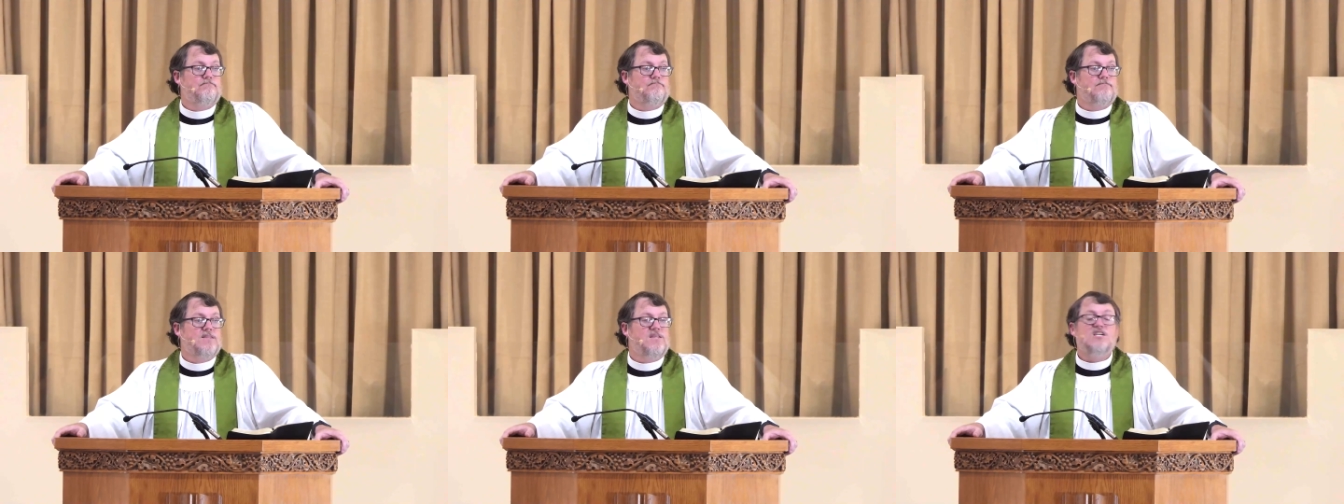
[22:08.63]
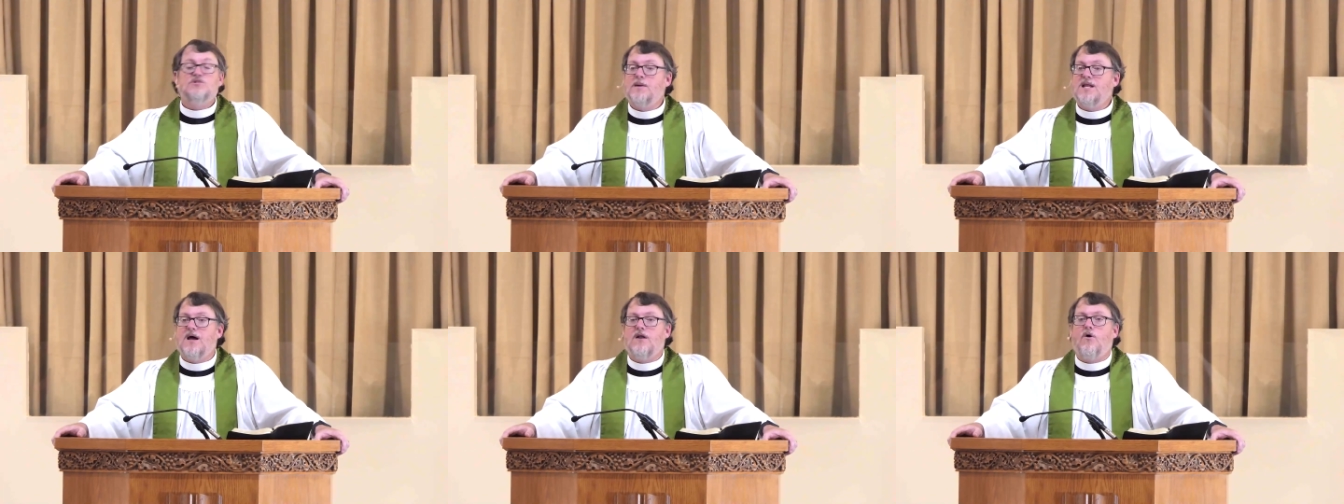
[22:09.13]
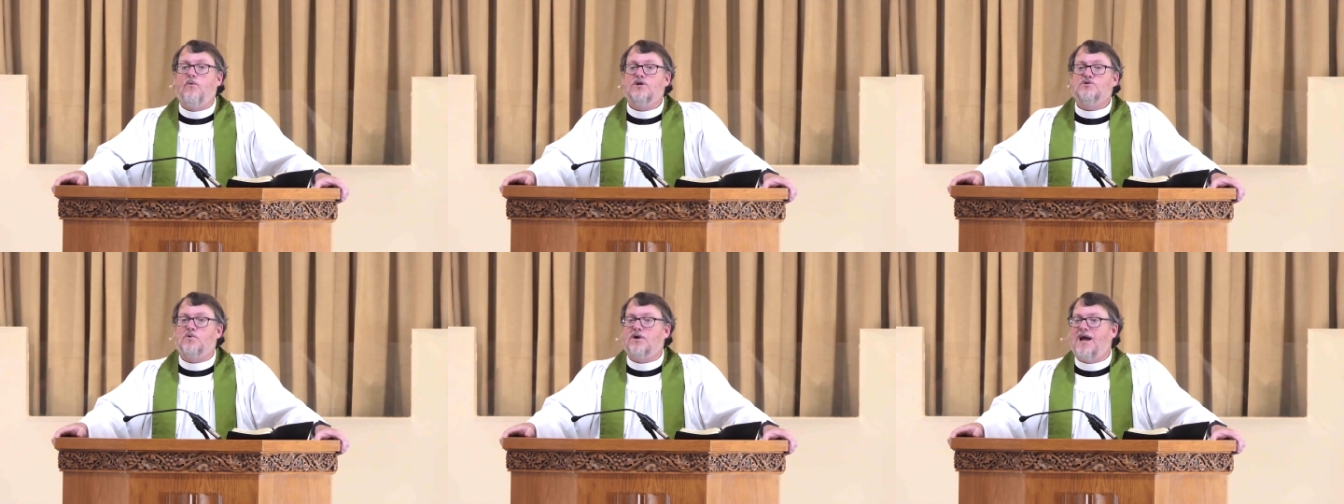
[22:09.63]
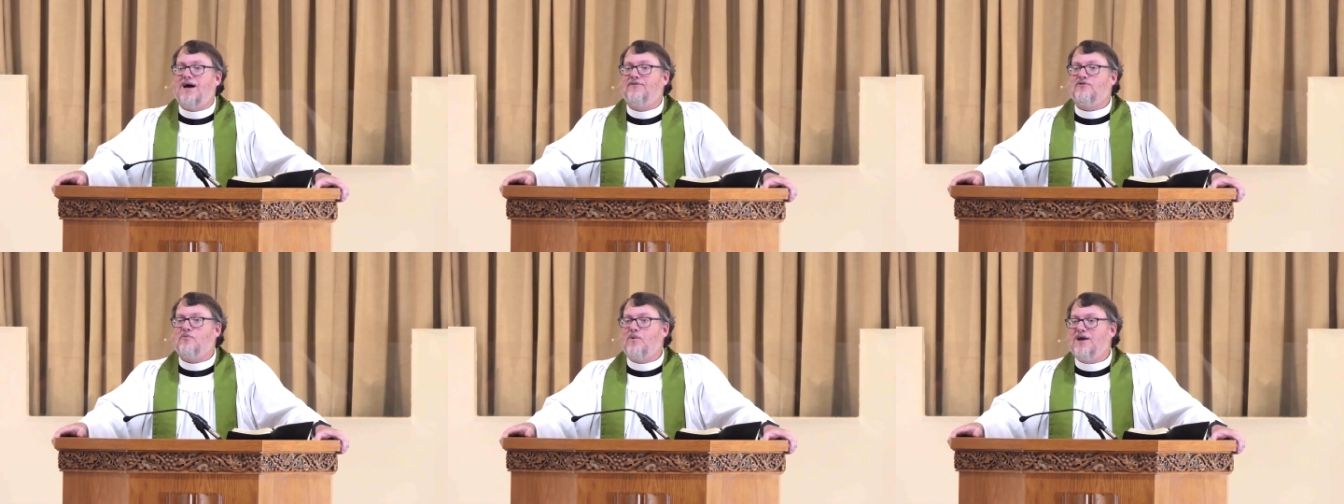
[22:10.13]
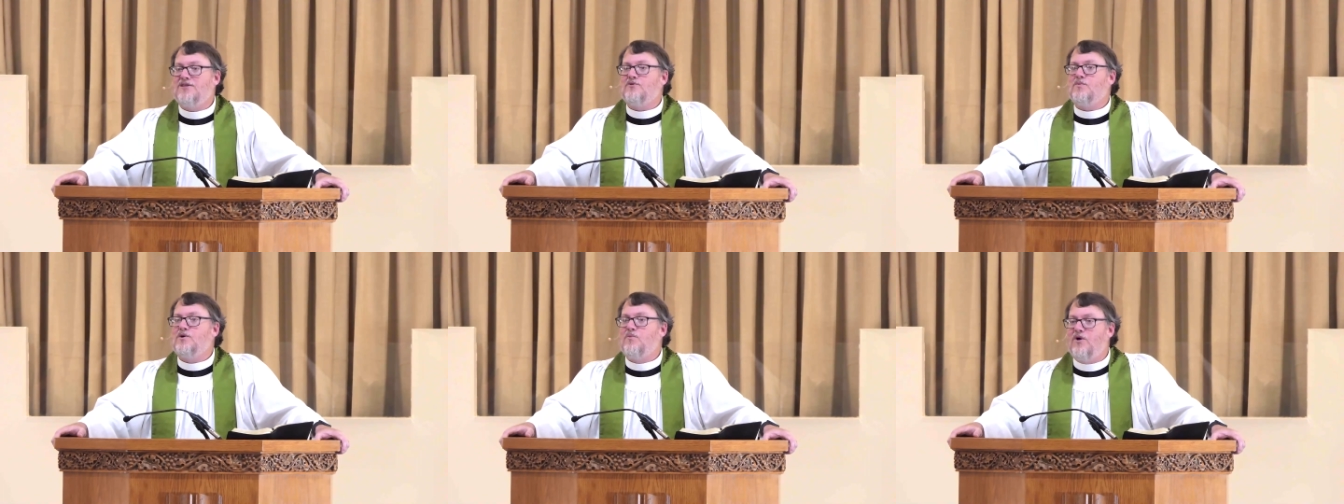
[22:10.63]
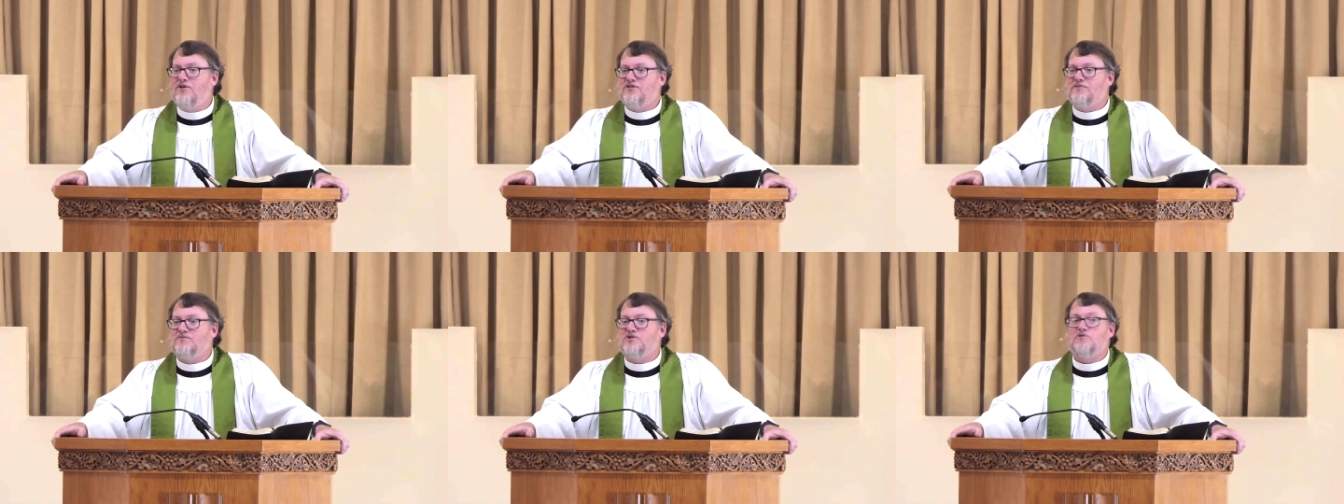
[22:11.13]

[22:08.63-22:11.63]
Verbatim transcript: Things may not always work out the way that we want them to,